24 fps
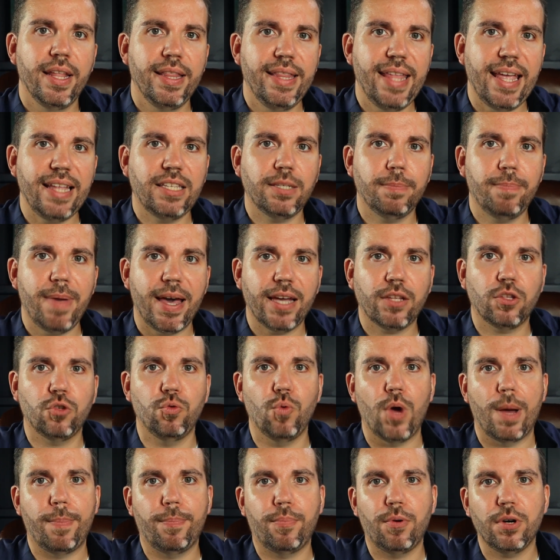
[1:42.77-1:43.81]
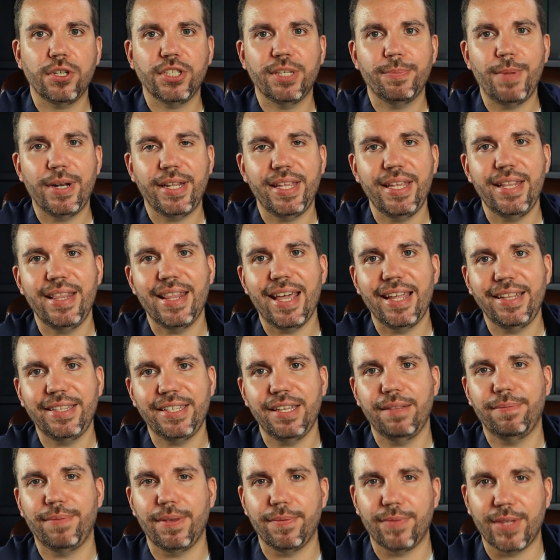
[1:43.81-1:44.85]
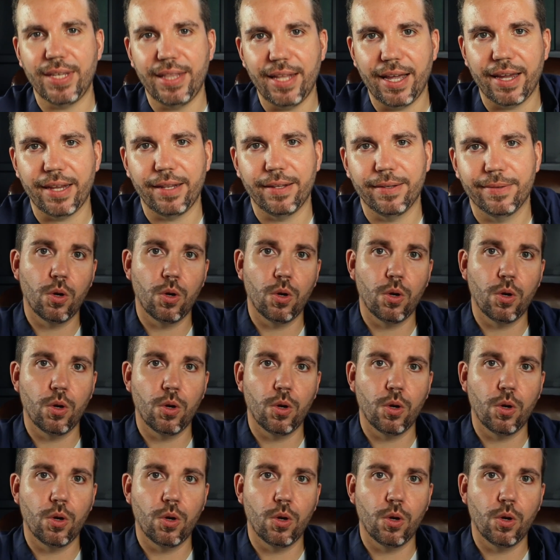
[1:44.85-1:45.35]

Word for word: dates back to approximately 1959.